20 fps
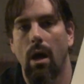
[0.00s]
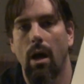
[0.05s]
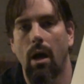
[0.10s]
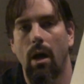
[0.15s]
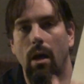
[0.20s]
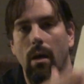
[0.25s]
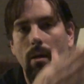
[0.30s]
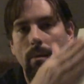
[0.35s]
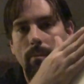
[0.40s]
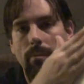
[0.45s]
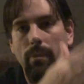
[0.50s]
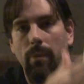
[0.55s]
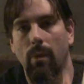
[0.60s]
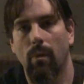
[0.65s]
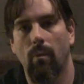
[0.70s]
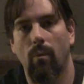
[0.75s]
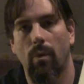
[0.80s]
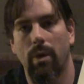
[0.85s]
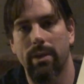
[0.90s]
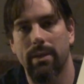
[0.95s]
Um,
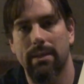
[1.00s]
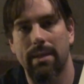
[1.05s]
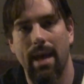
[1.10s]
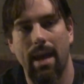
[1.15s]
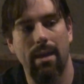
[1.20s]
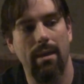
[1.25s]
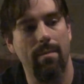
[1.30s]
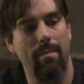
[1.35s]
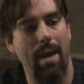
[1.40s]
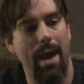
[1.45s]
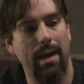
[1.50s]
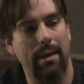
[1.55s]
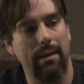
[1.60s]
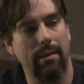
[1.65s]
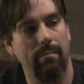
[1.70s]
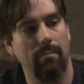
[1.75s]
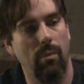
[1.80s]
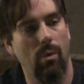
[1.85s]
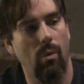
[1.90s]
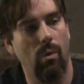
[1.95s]
one side of the
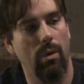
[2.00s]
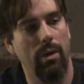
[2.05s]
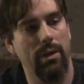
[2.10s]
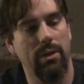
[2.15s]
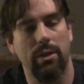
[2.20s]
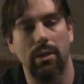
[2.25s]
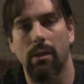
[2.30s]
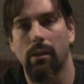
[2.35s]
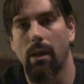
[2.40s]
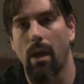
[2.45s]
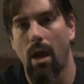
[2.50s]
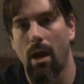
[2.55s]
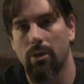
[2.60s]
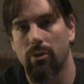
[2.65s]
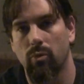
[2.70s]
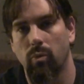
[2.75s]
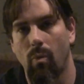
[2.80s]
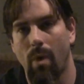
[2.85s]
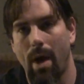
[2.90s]
backing board is gloss